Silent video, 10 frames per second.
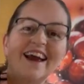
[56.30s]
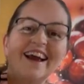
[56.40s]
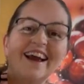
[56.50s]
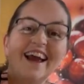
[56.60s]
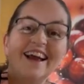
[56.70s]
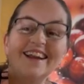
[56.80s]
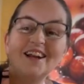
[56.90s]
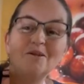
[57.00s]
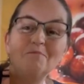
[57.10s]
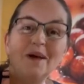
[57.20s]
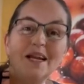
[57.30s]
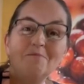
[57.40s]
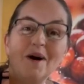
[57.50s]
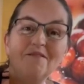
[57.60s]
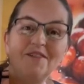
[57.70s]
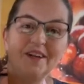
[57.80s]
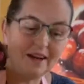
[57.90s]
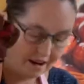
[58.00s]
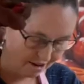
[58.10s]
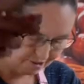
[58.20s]
a little mini
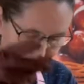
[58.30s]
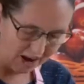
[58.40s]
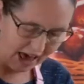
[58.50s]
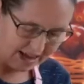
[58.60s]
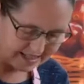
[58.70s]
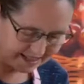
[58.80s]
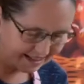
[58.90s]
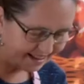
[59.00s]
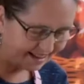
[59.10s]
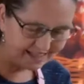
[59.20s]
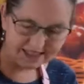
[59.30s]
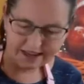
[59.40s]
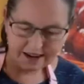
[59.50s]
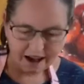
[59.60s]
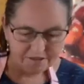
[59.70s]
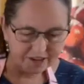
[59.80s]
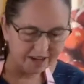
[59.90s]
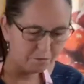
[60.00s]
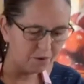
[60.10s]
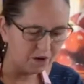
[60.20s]
muffin flat. It's
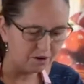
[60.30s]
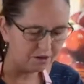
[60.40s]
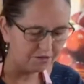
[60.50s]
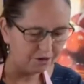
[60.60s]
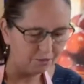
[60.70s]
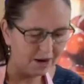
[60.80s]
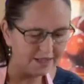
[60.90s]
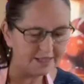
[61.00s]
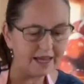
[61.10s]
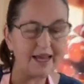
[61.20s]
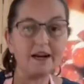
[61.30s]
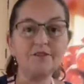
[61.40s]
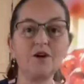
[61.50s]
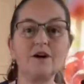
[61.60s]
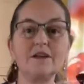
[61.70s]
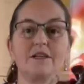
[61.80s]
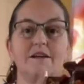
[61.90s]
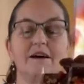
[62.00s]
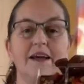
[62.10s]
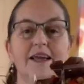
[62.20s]
lovely, beautiful ones. And I
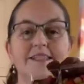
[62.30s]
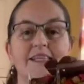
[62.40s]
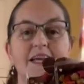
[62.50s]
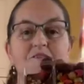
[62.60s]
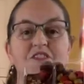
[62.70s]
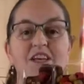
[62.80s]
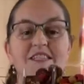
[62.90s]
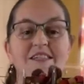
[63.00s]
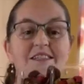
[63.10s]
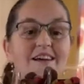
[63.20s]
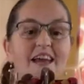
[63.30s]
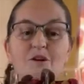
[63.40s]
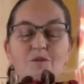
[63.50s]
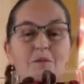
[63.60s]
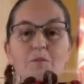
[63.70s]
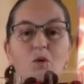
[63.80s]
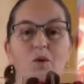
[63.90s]
saved these because I can't remember what